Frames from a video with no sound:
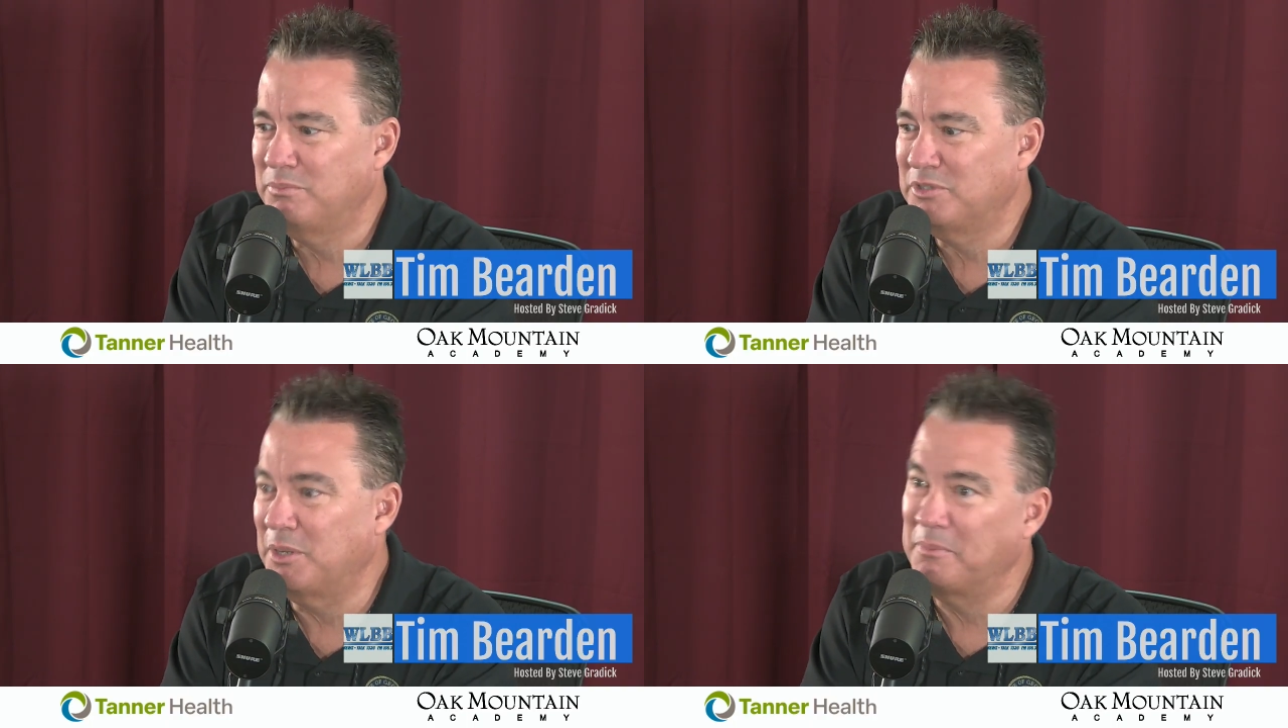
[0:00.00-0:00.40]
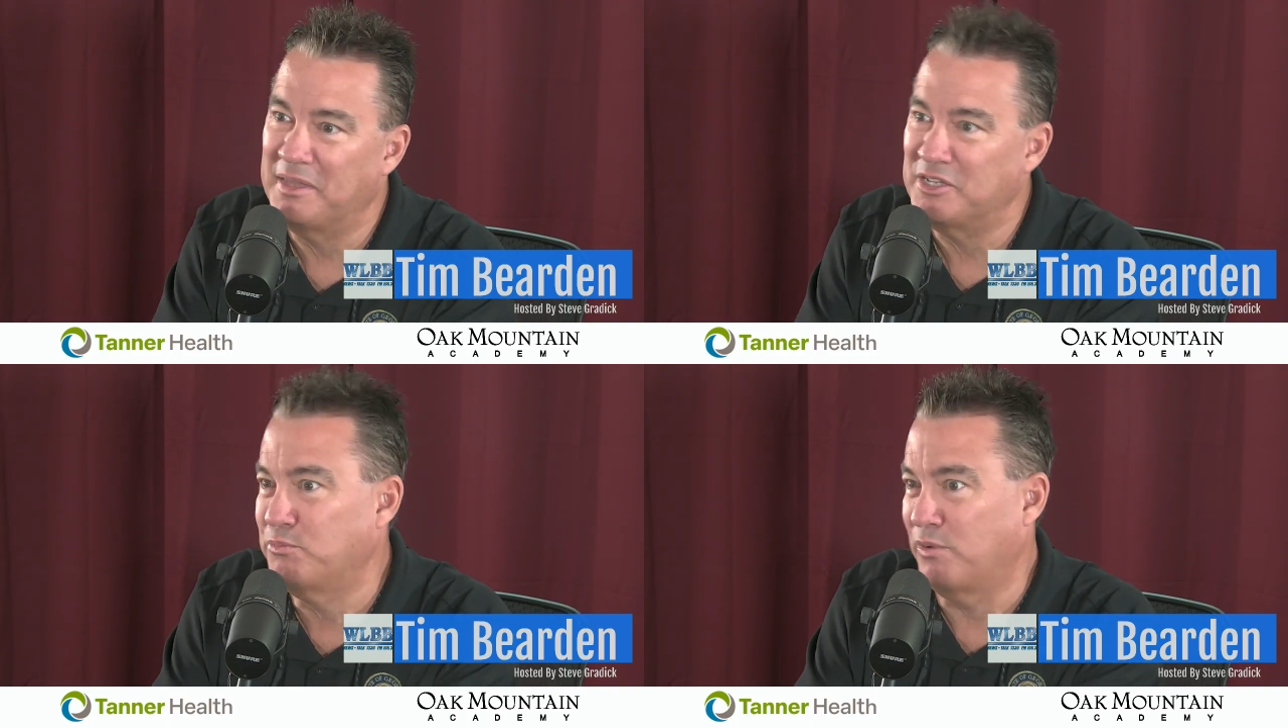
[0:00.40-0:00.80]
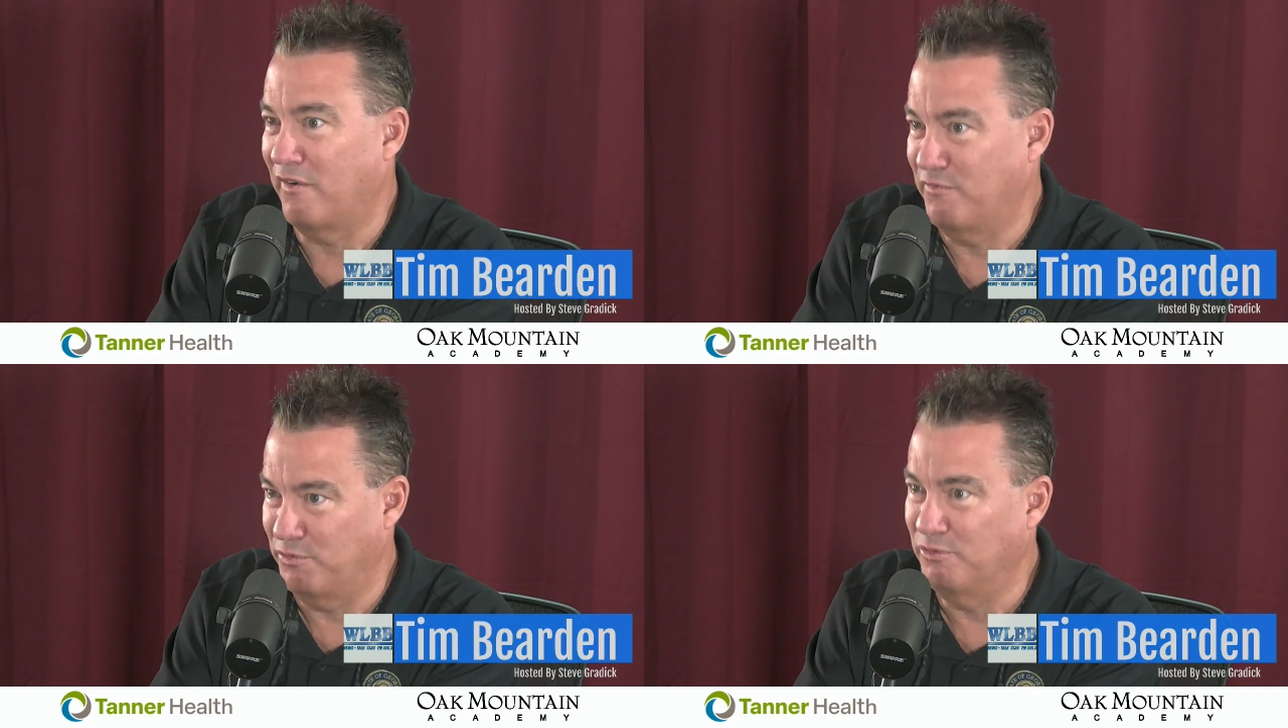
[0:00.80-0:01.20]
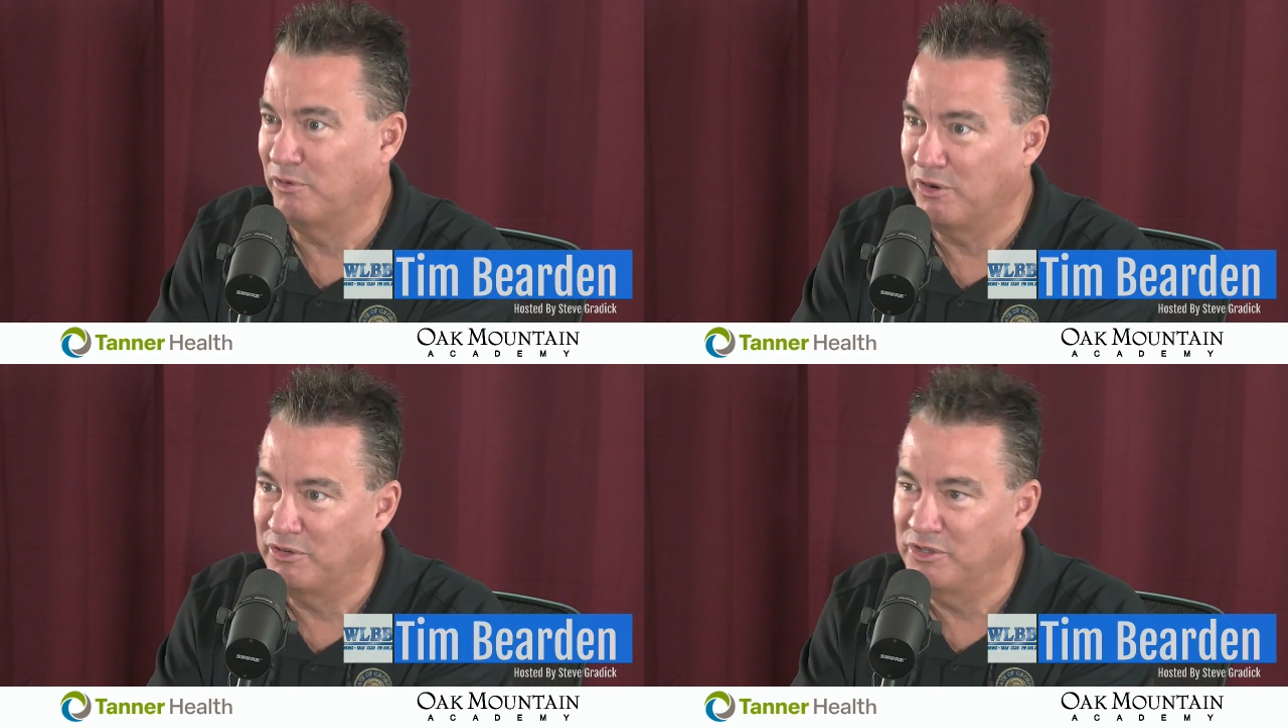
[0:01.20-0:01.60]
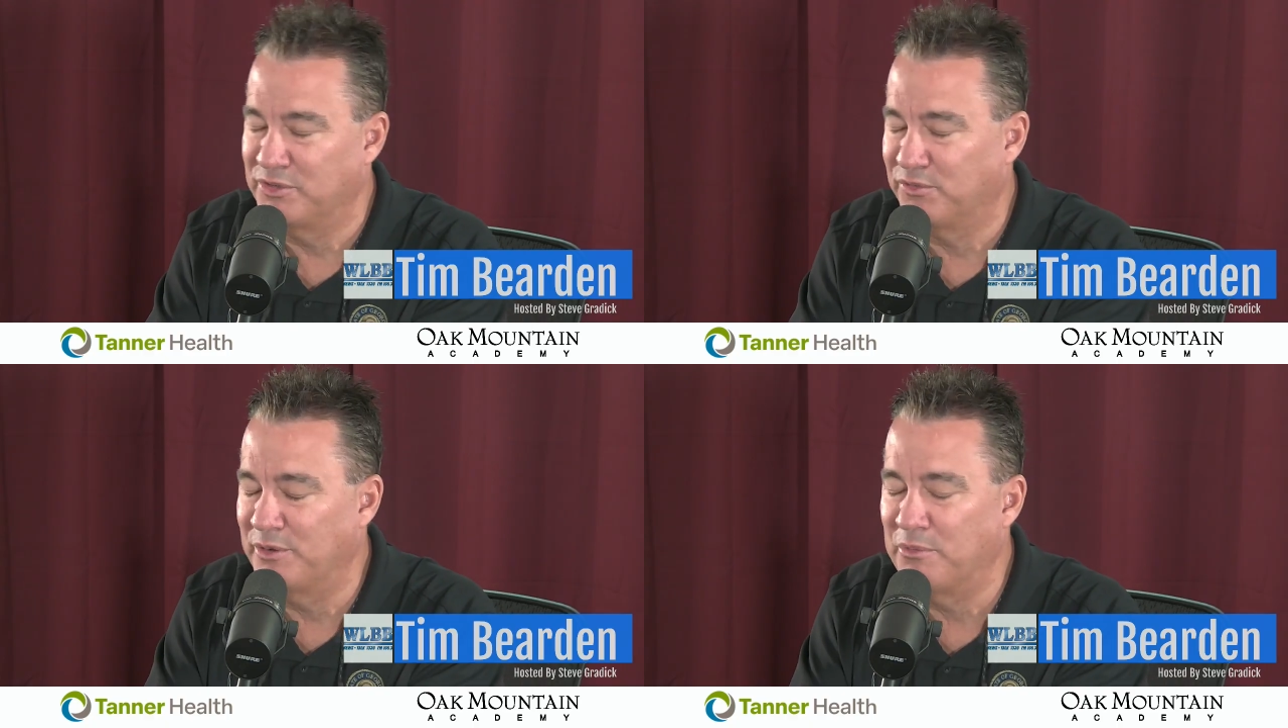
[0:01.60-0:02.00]
something that's profitable. We're going to use
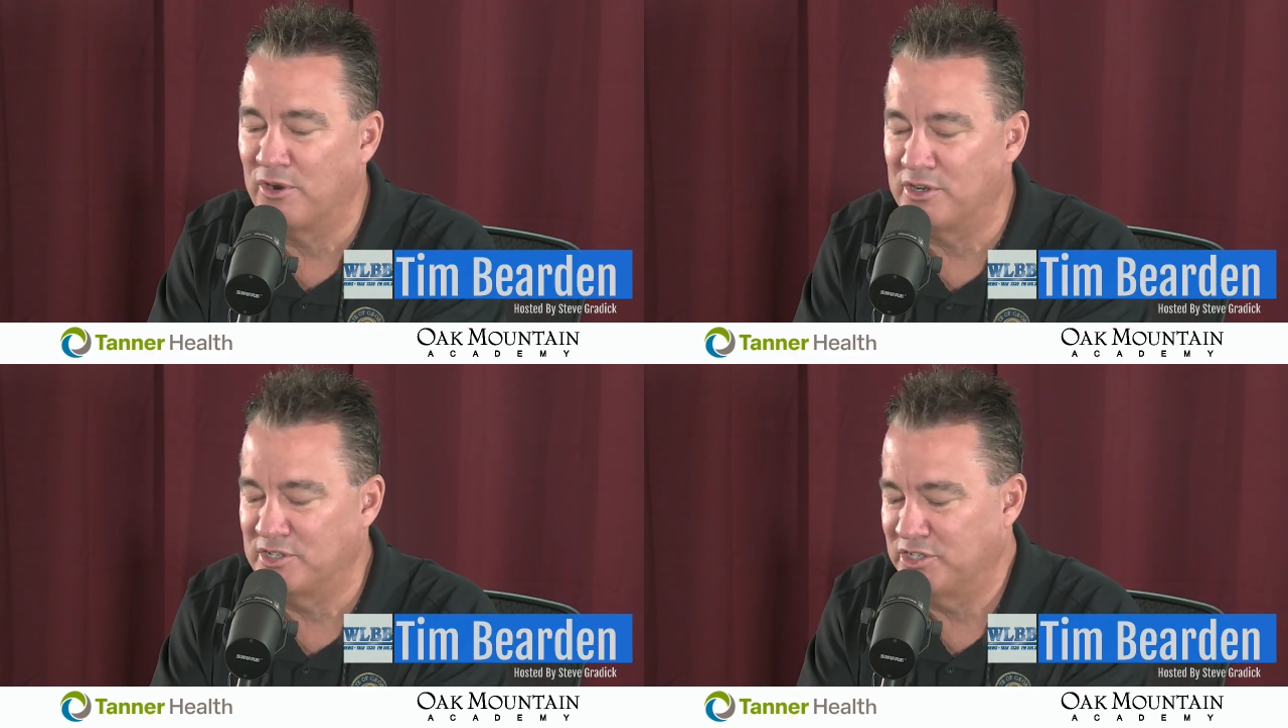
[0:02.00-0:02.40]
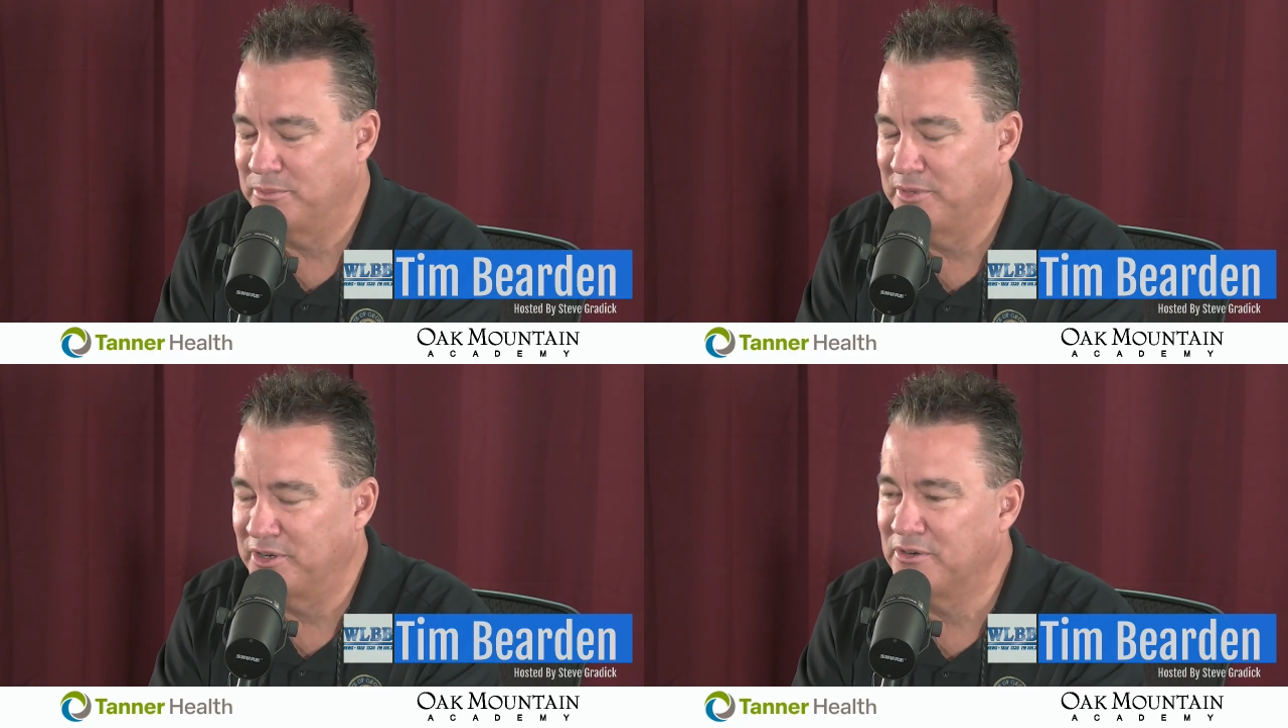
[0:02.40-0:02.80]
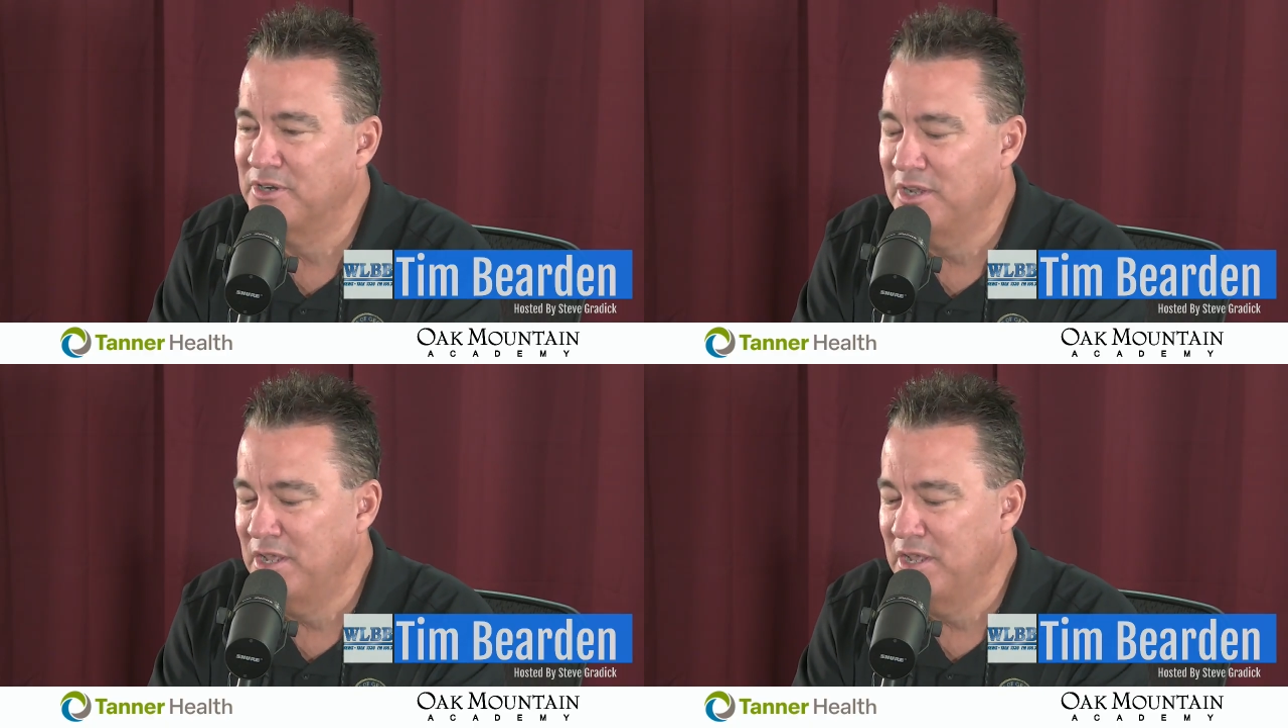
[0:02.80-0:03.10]
the free market system here.